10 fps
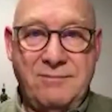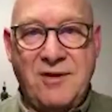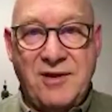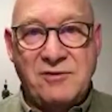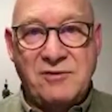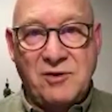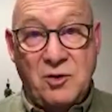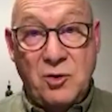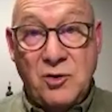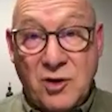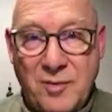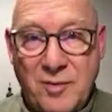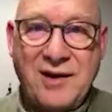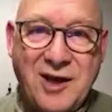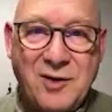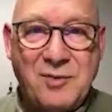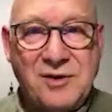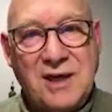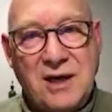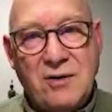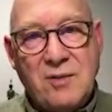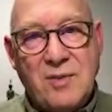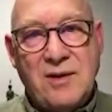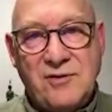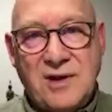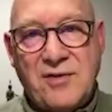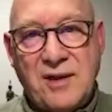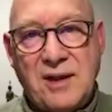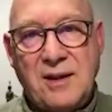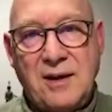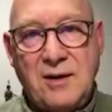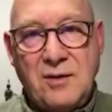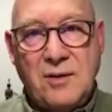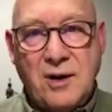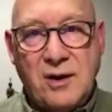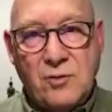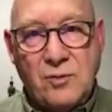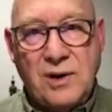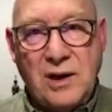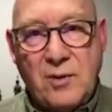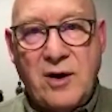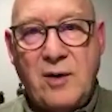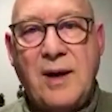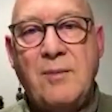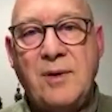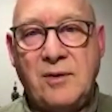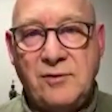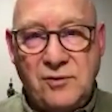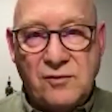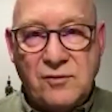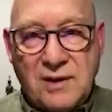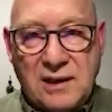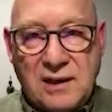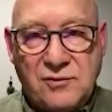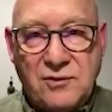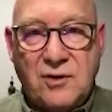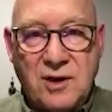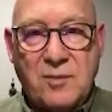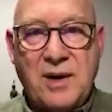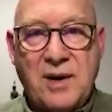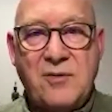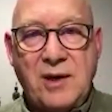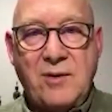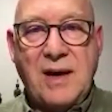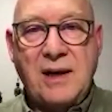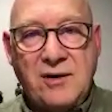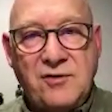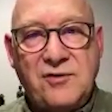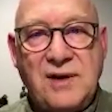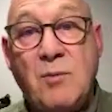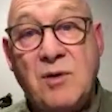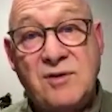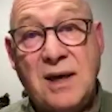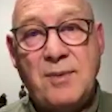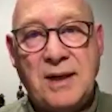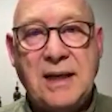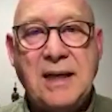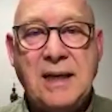The things that you do know about are going to be scary, but there's nothing that you're going to really worry about, because you've at least got that pathway, you understand what's happening,